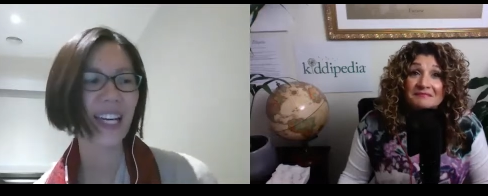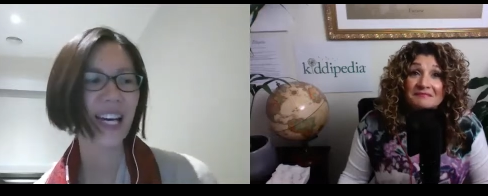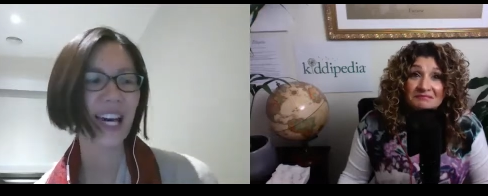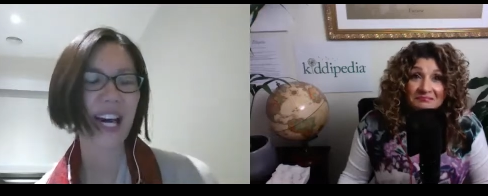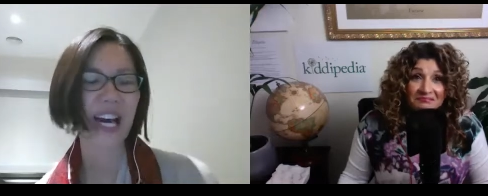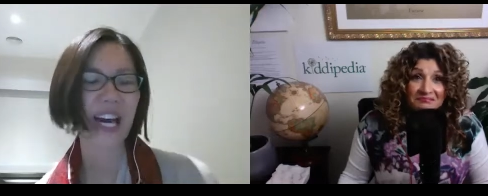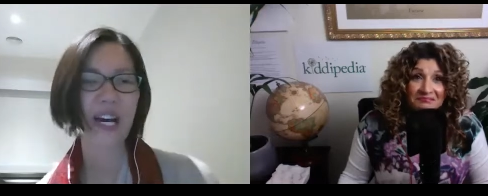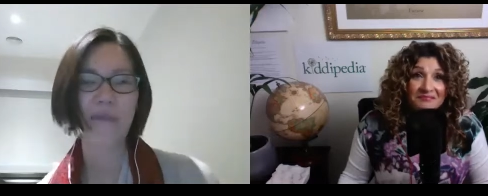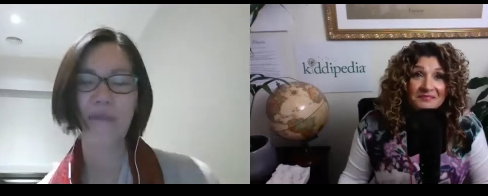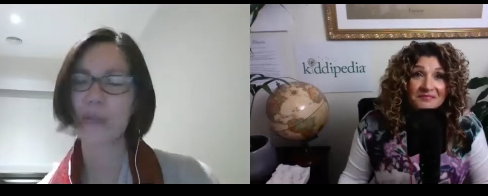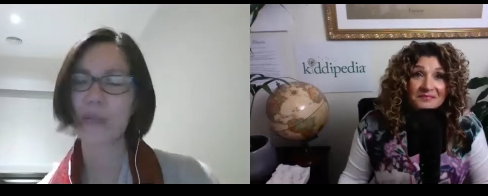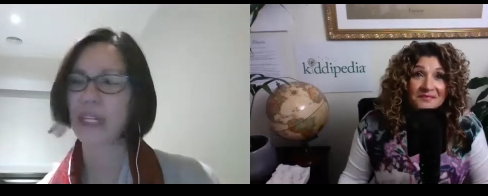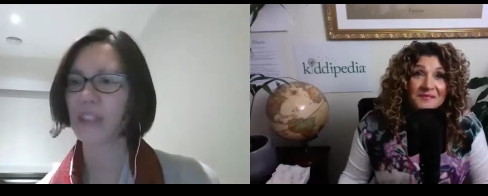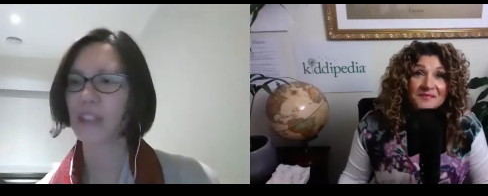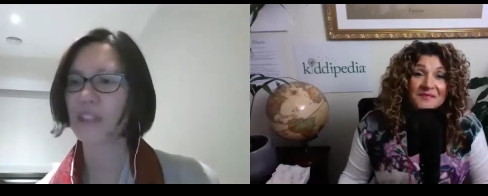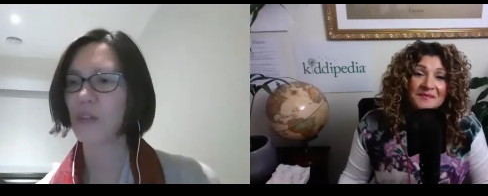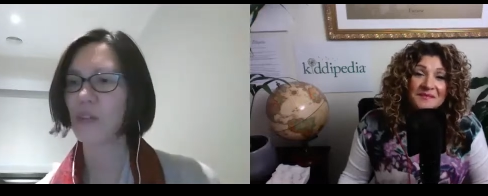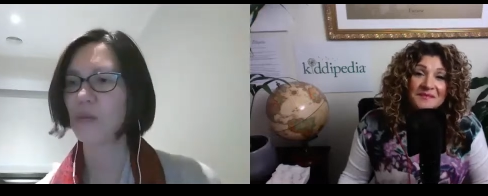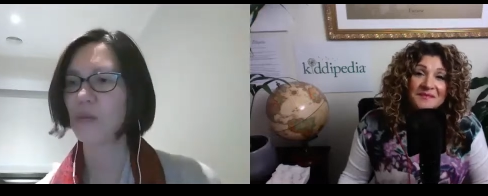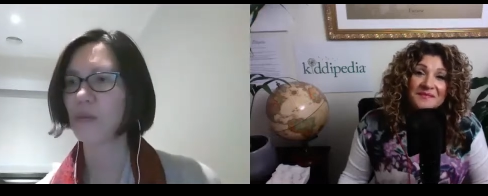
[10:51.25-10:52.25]
Speaker 1: Um,
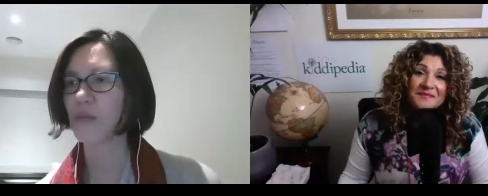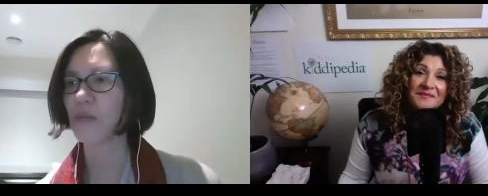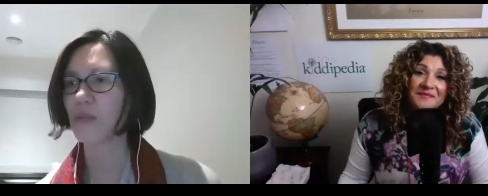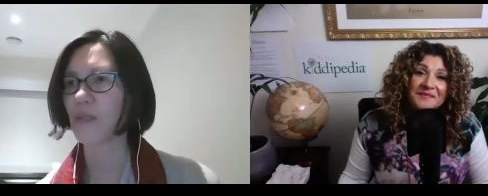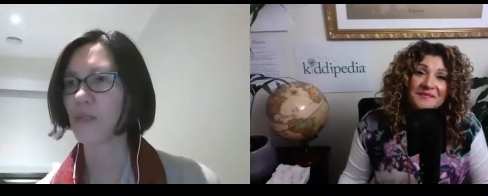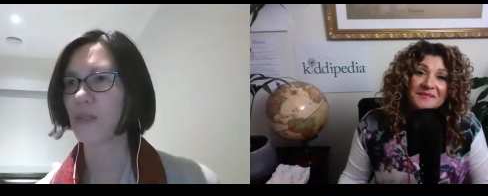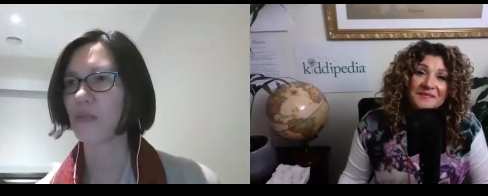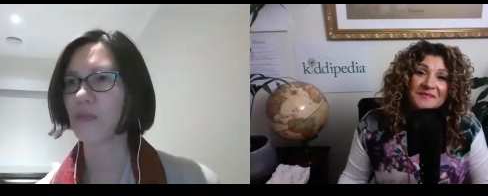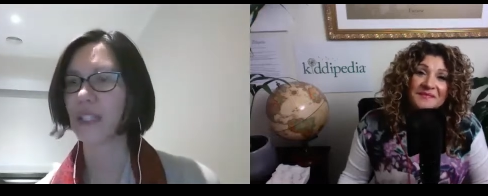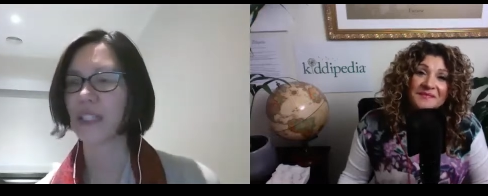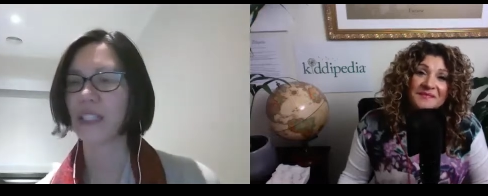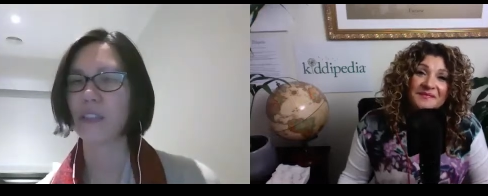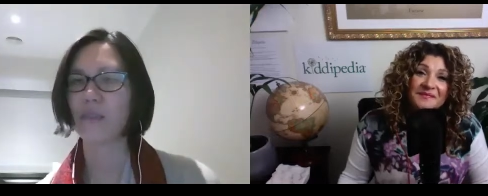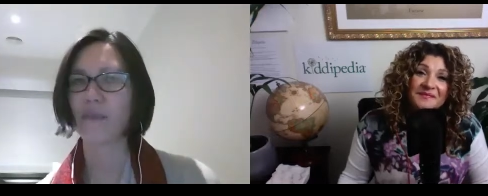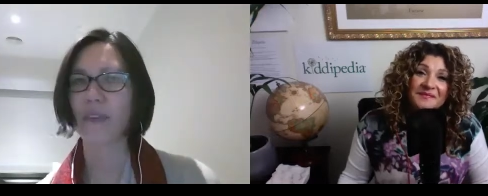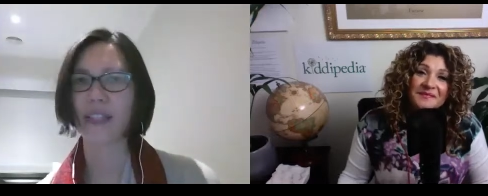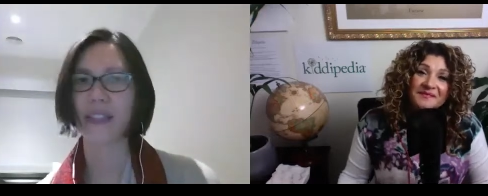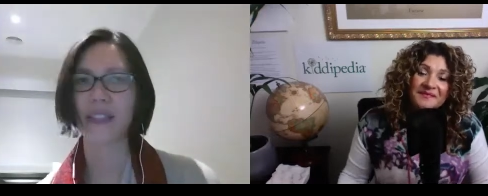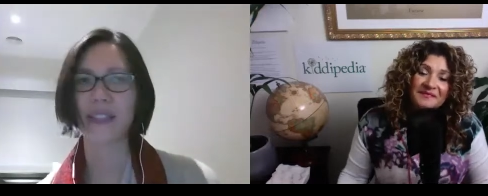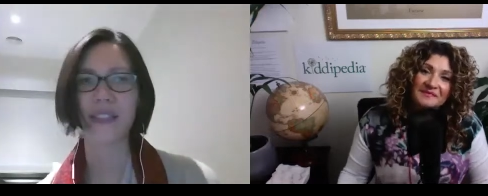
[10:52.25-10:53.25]
it's also really
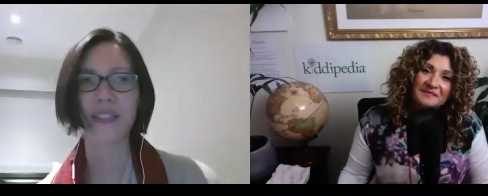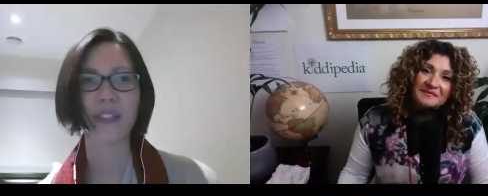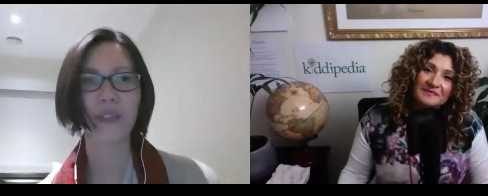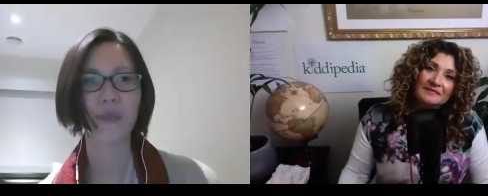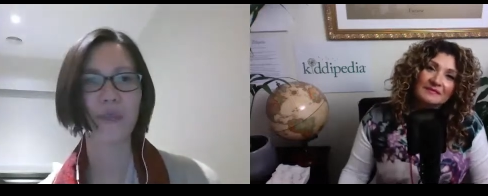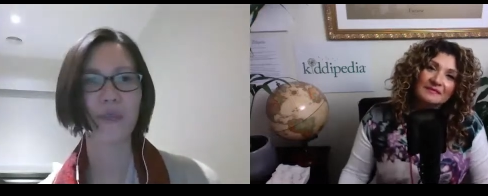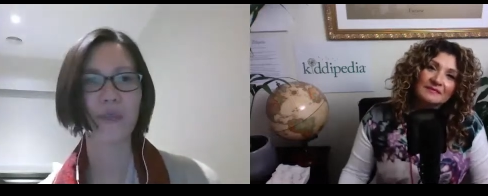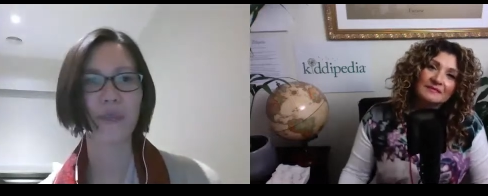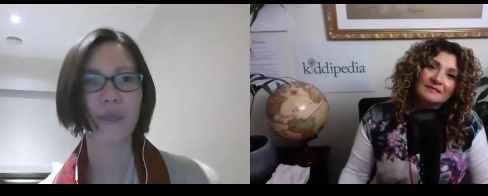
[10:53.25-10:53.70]
great to,